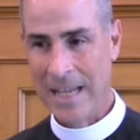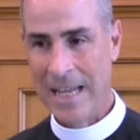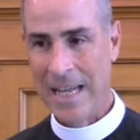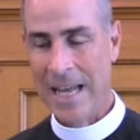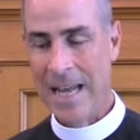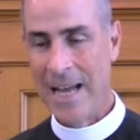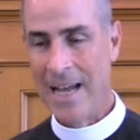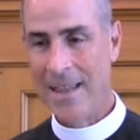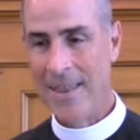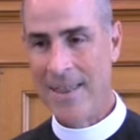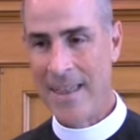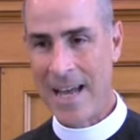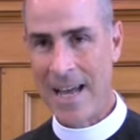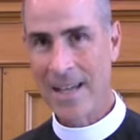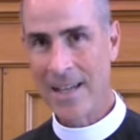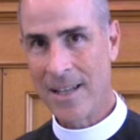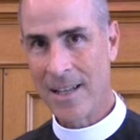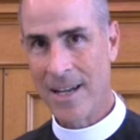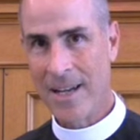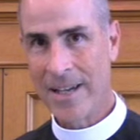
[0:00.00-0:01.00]
and
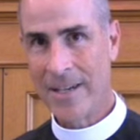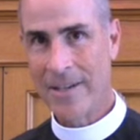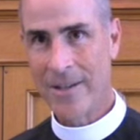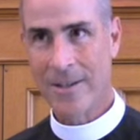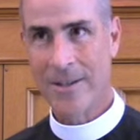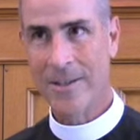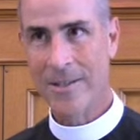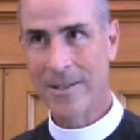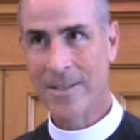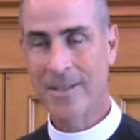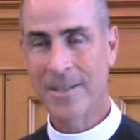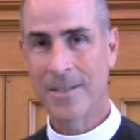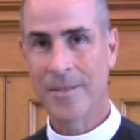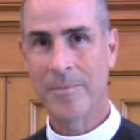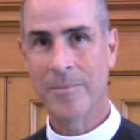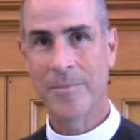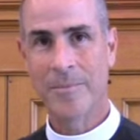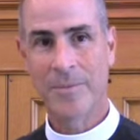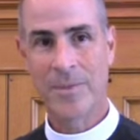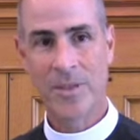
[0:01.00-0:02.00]
that lie caused
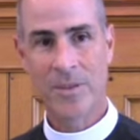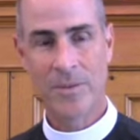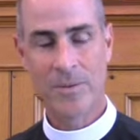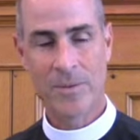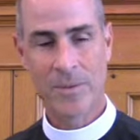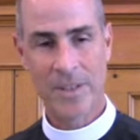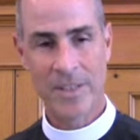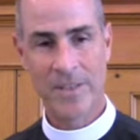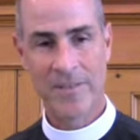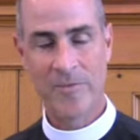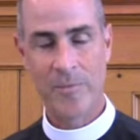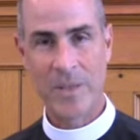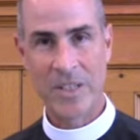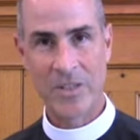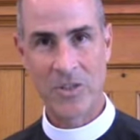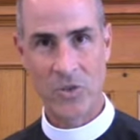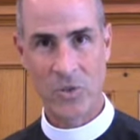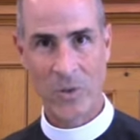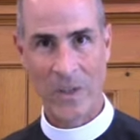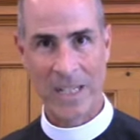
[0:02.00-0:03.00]
him to leave me
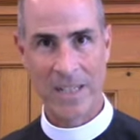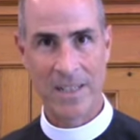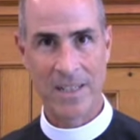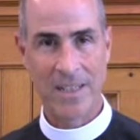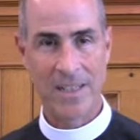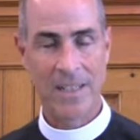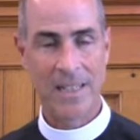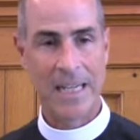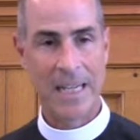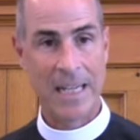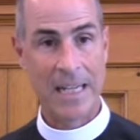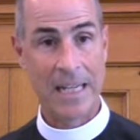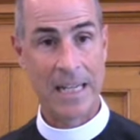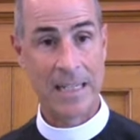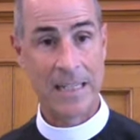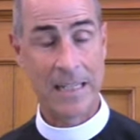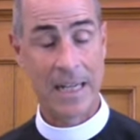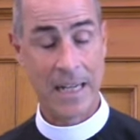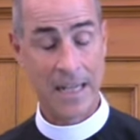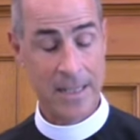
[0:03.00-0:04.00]
stranded,
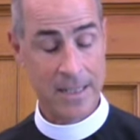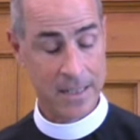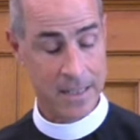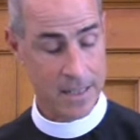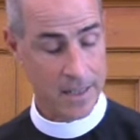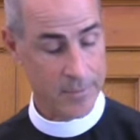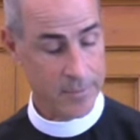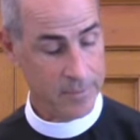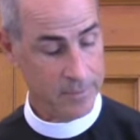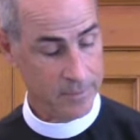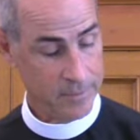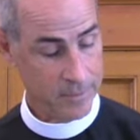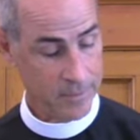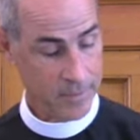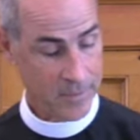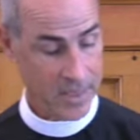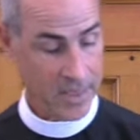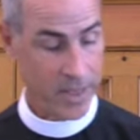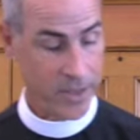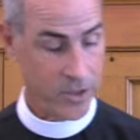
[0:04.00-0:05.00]
and I ended
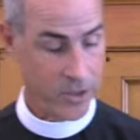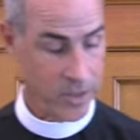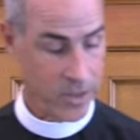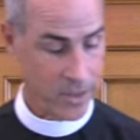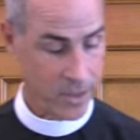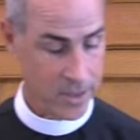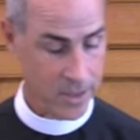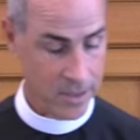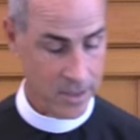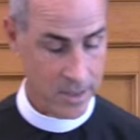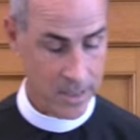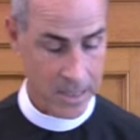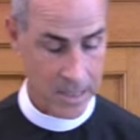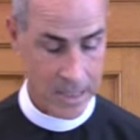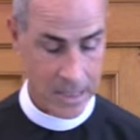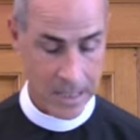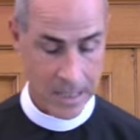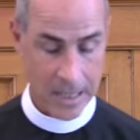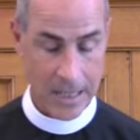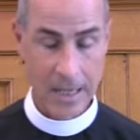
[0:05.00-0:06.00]
up catching
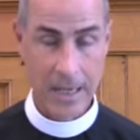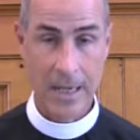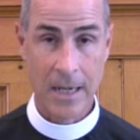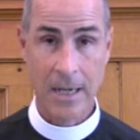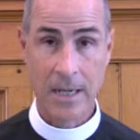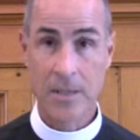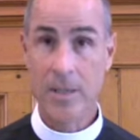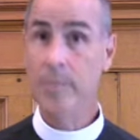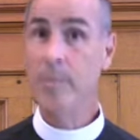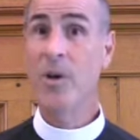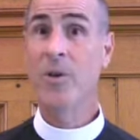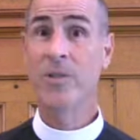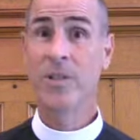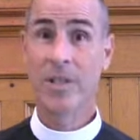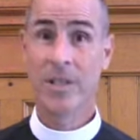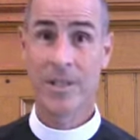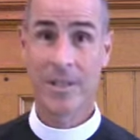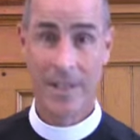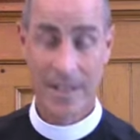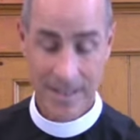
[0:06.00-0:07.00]

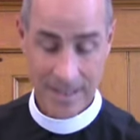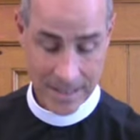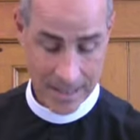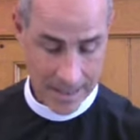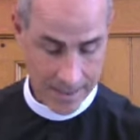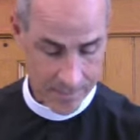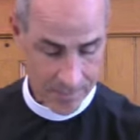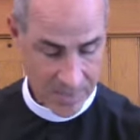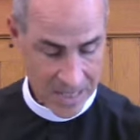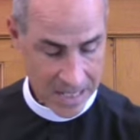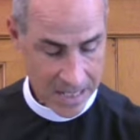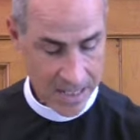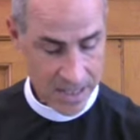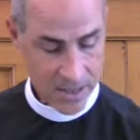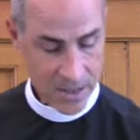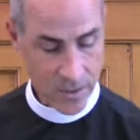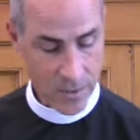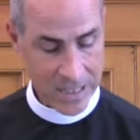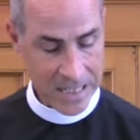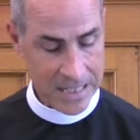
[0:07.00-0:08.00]
pneumonia, let's say.
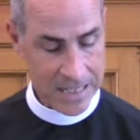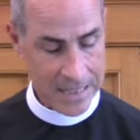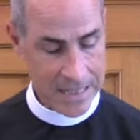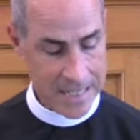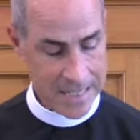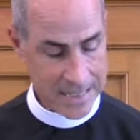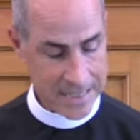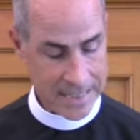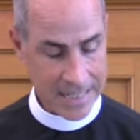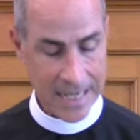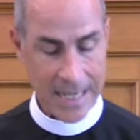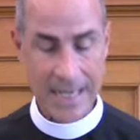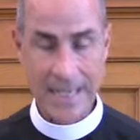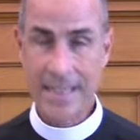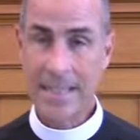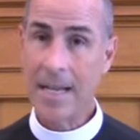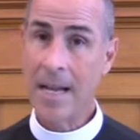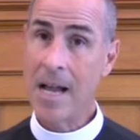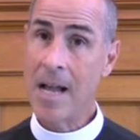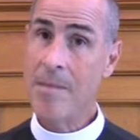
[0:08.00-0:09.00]
So in this
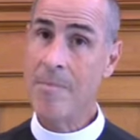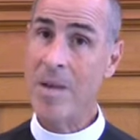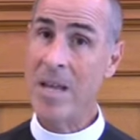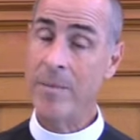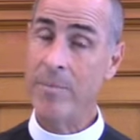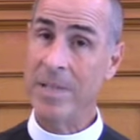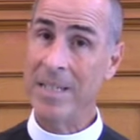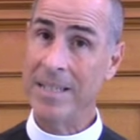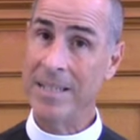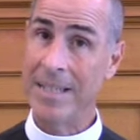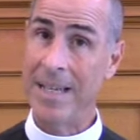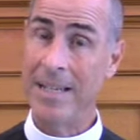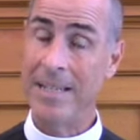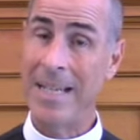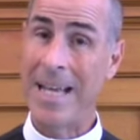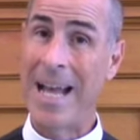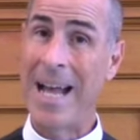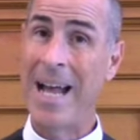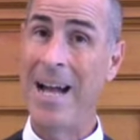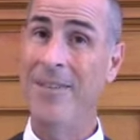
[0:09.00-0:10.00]
case, I may be said
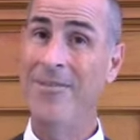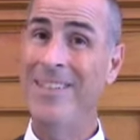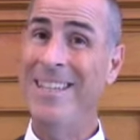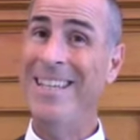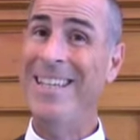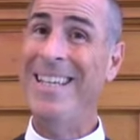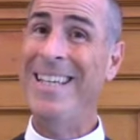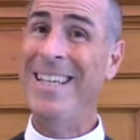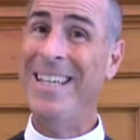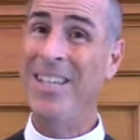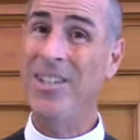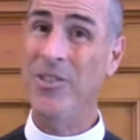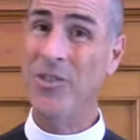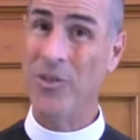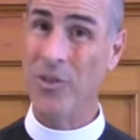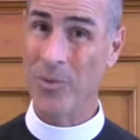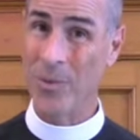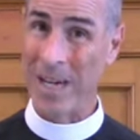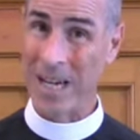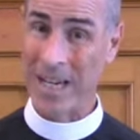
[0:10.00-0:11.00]
to have
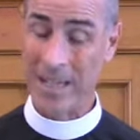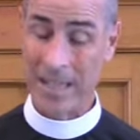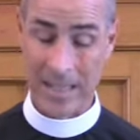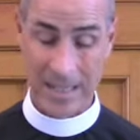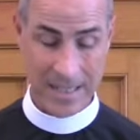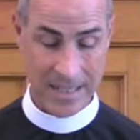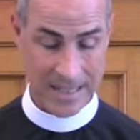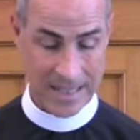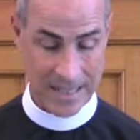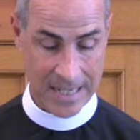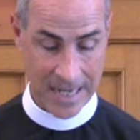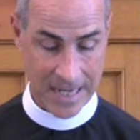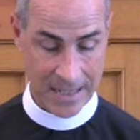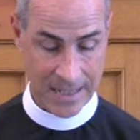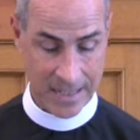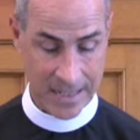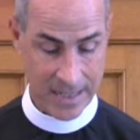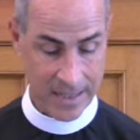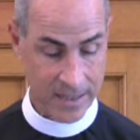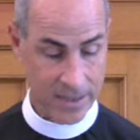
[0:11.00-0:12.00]
indirect
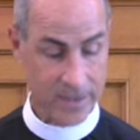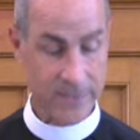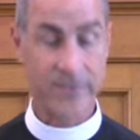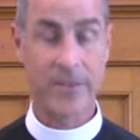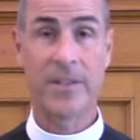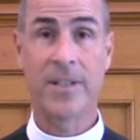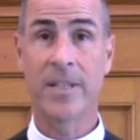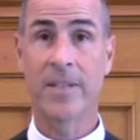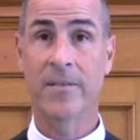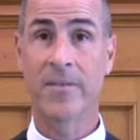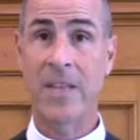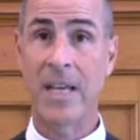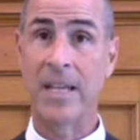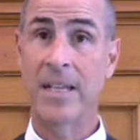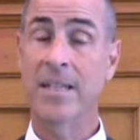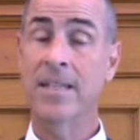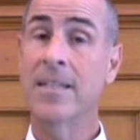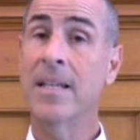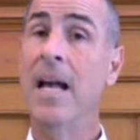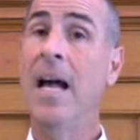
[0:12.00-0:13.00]
standing to forgive. That
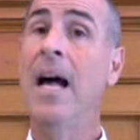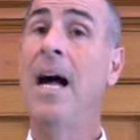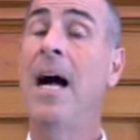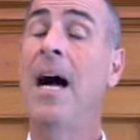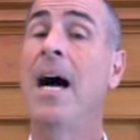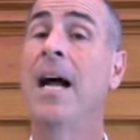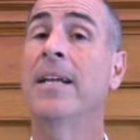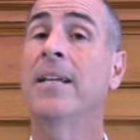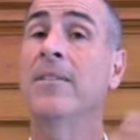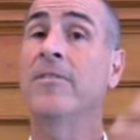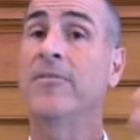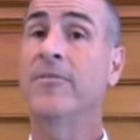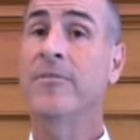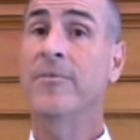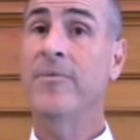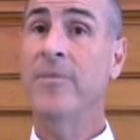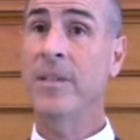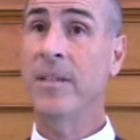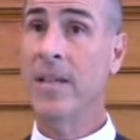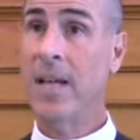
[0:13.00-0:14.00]
is, I
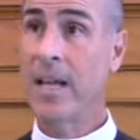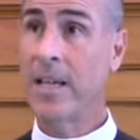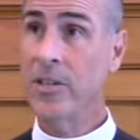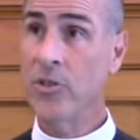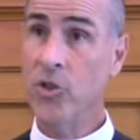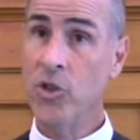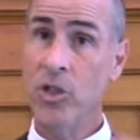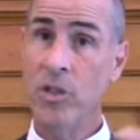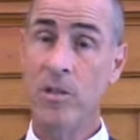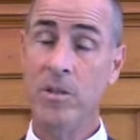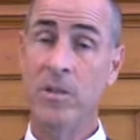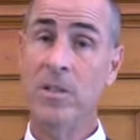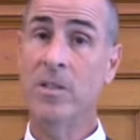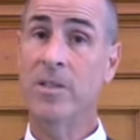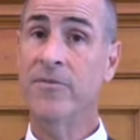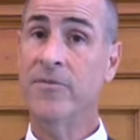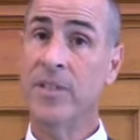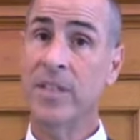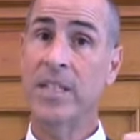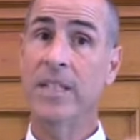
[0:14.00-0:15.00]
can choose to
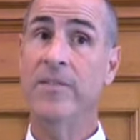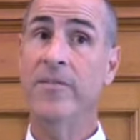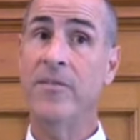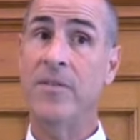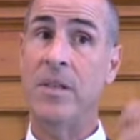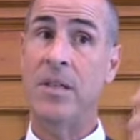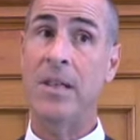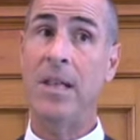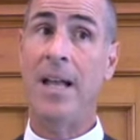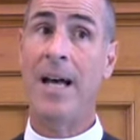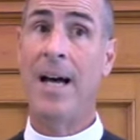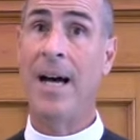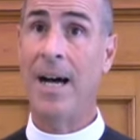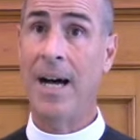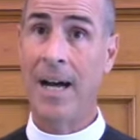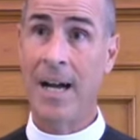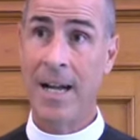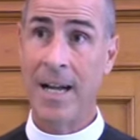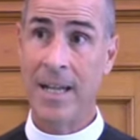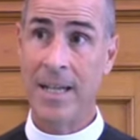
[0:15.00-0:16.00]
forgive the
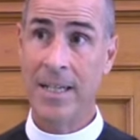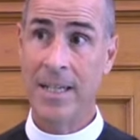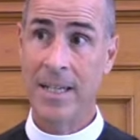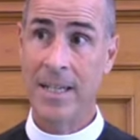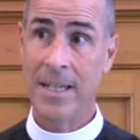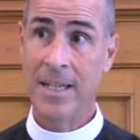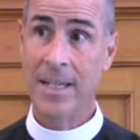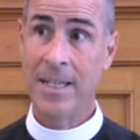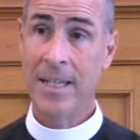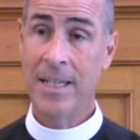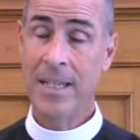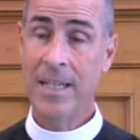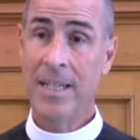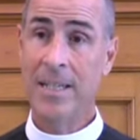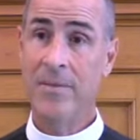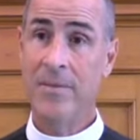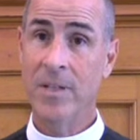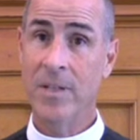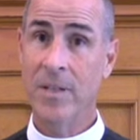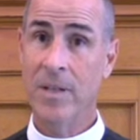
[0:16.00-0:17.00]
lie,
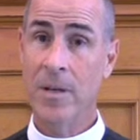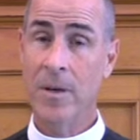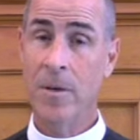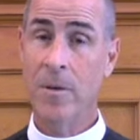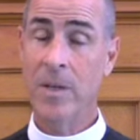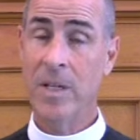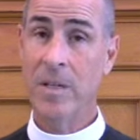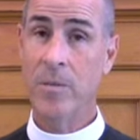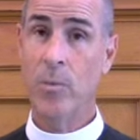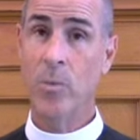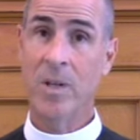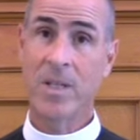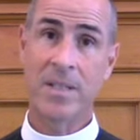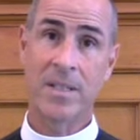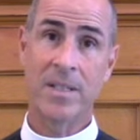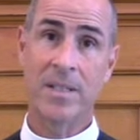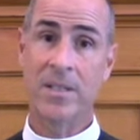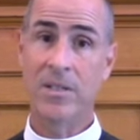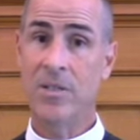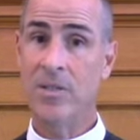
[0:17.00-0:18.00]
even though it
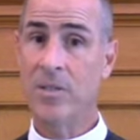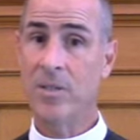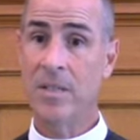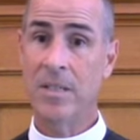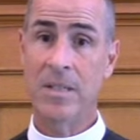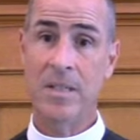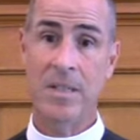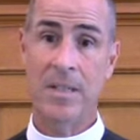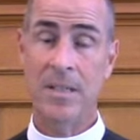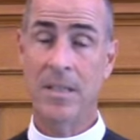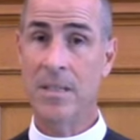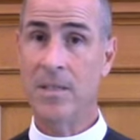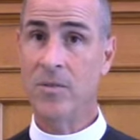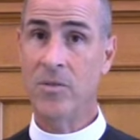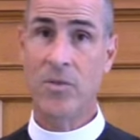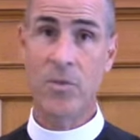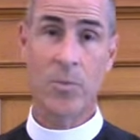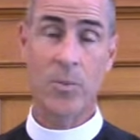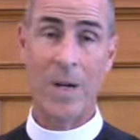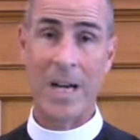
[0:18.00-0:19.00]
wasn't
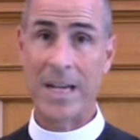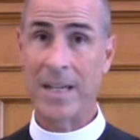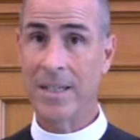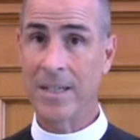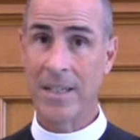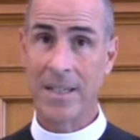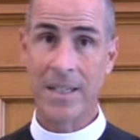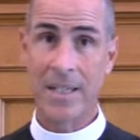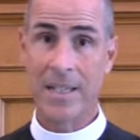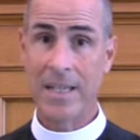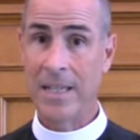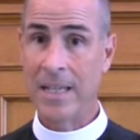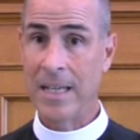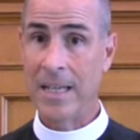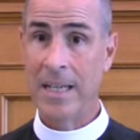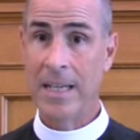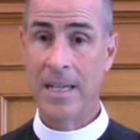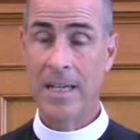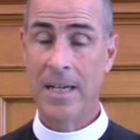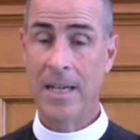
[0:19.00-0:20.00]
directly
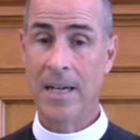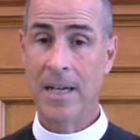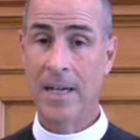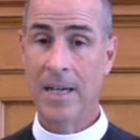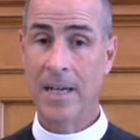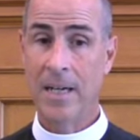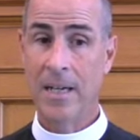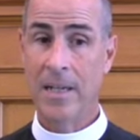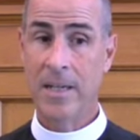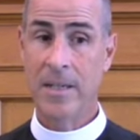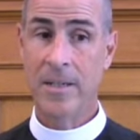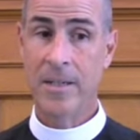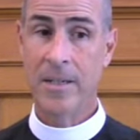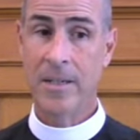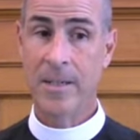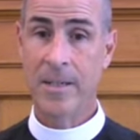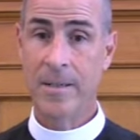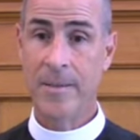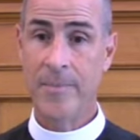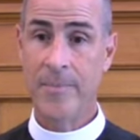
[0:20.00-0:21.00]

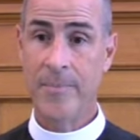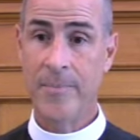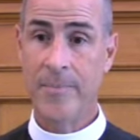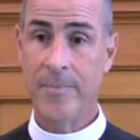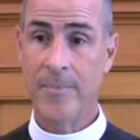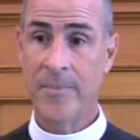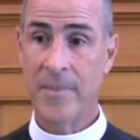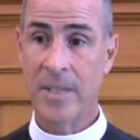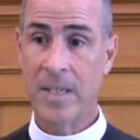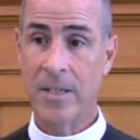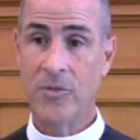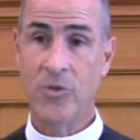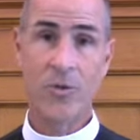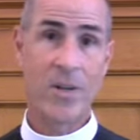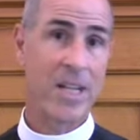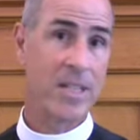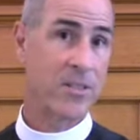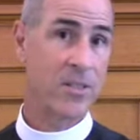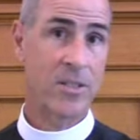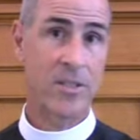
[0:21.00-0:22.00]

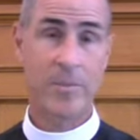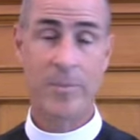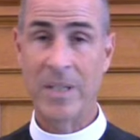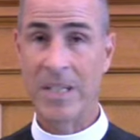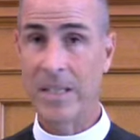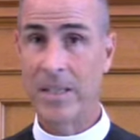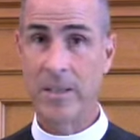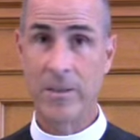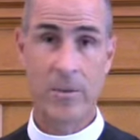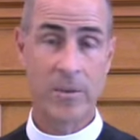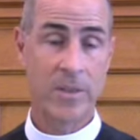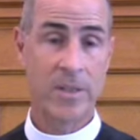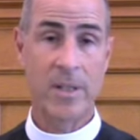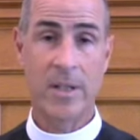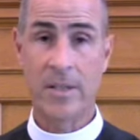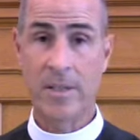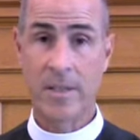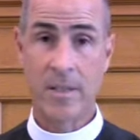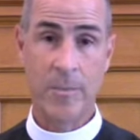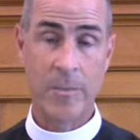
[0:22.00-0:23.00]
addressed to me or
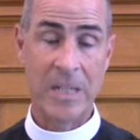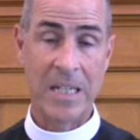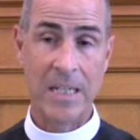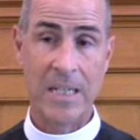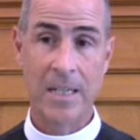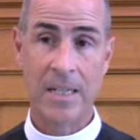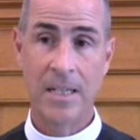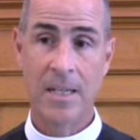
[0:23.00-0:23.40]
done to me,